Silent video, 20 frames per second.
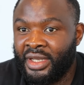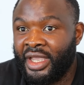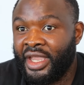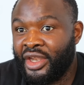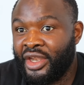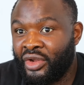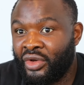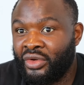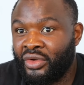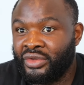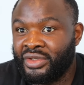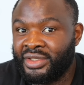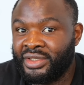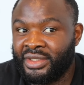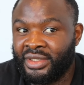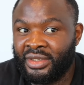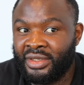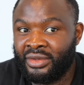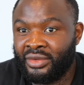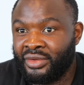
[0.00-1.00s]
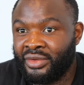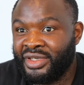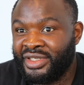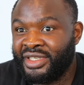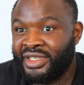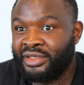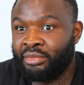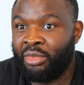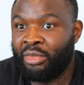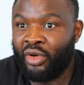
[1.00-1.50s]
He knows who is
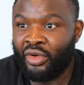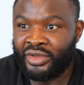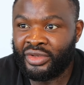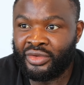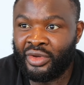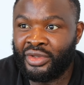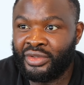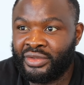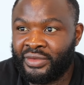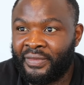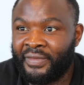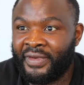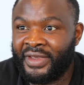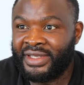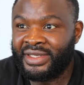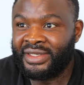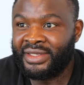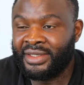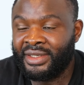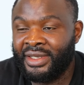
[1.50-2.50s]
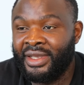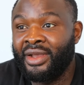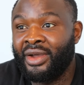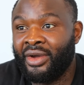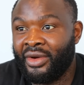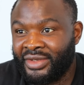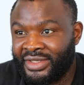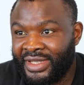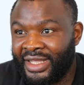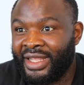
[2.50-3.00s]
this boy going to face
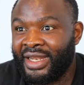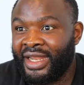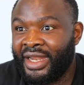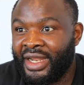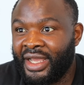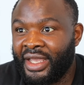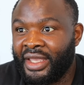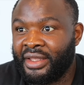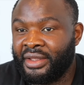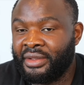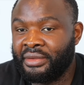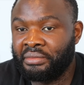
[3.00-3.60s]
on Saturday night.